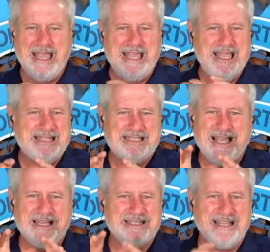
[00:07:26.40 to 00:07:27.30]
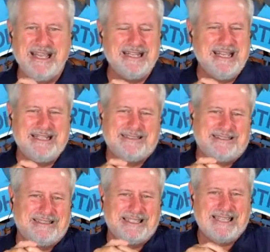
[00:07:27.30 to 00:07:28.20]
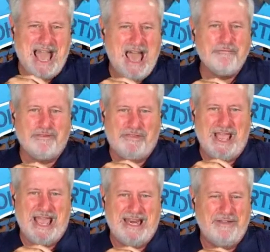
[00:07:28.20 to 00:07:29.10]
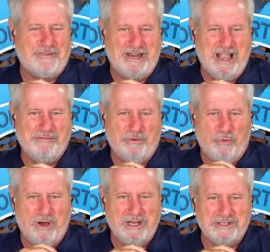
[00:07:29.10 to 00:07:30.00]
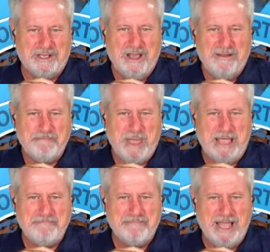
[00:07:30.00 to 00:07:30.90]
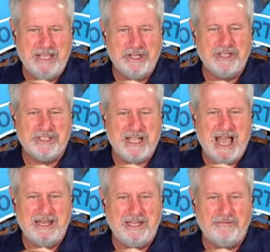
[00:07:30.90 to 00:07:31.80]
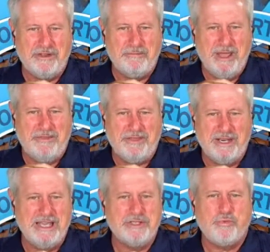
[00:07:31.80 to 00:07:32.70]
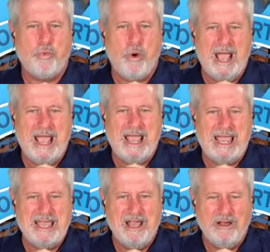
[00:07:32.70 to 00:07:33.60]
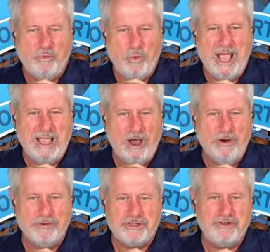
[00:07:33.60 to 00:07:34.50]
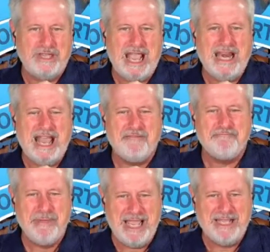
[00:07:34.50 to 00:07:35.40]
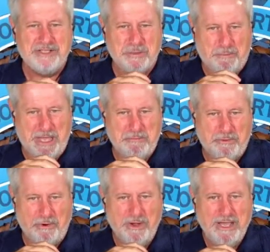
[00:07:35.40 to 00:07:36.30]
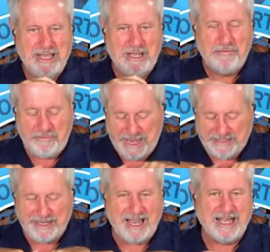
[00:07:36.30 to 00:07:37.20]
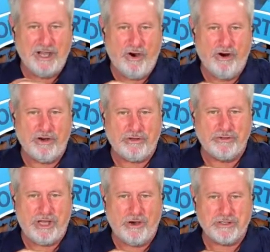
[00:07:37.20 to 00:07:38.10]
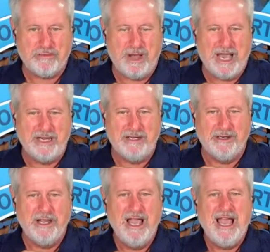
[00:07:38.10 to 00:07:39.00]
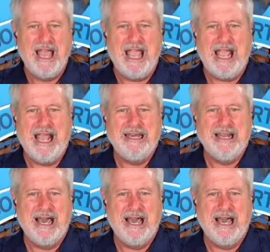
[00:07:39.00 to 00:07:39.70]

The time for that, if it ever was a good scientific method, is way, way over. So you can't have millions of people infected like the article talks about here and